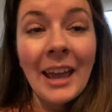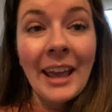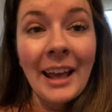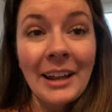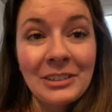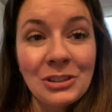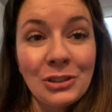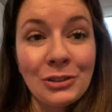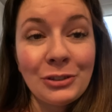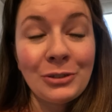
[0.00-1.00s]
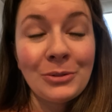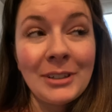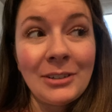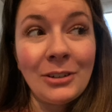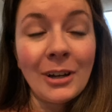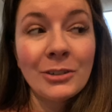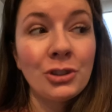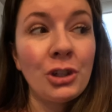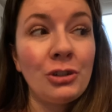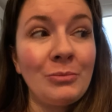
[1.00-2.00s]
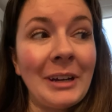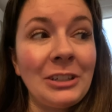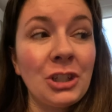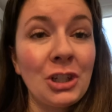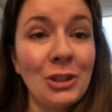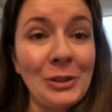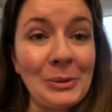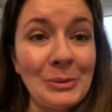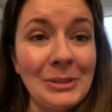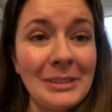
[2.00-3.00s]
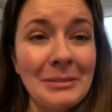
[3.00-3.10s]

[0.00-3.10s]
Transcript: and to not chew my shoes